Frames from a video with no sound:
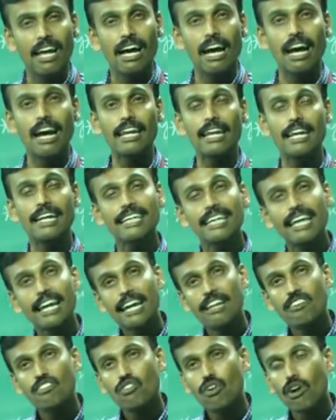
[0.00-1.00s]
an entire
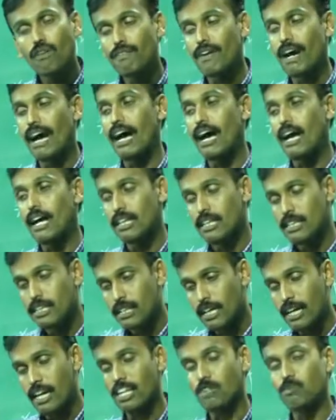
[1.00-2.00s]
list of
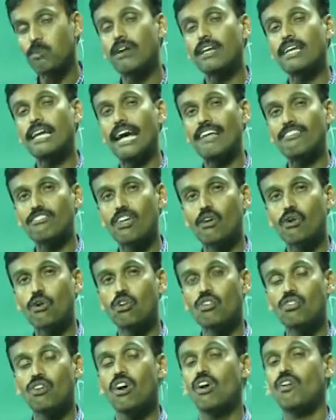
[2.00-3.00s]
the corresponding ASCII
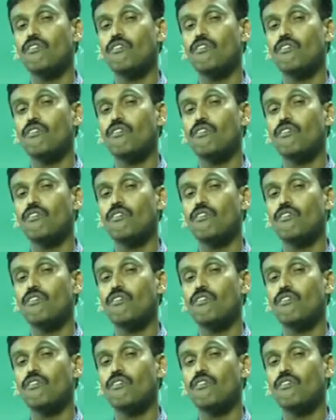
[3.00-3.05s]
codes